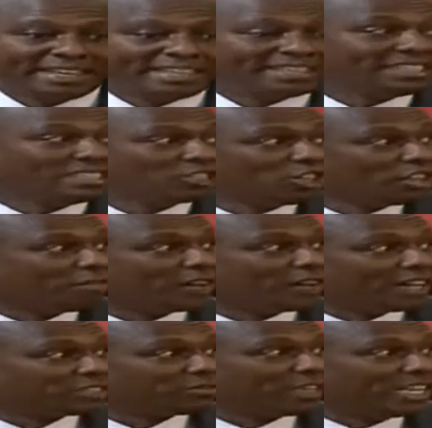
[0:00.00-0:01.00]
this is not the
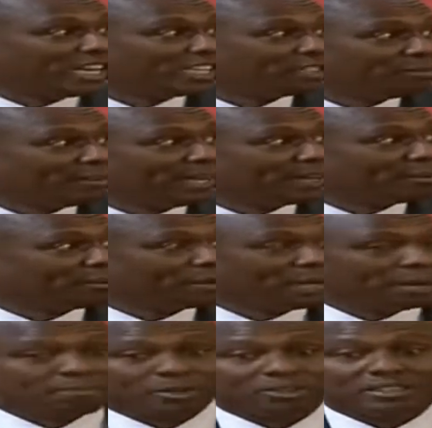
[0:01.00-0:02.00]
first finance bill
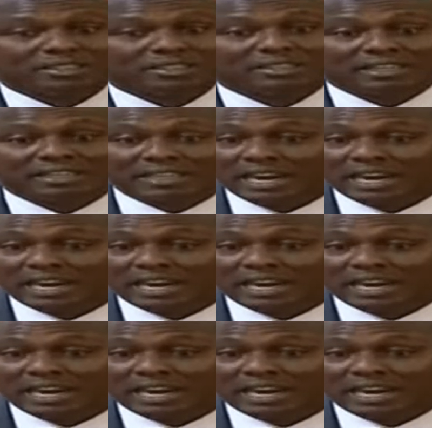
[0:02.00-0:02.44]
we are processing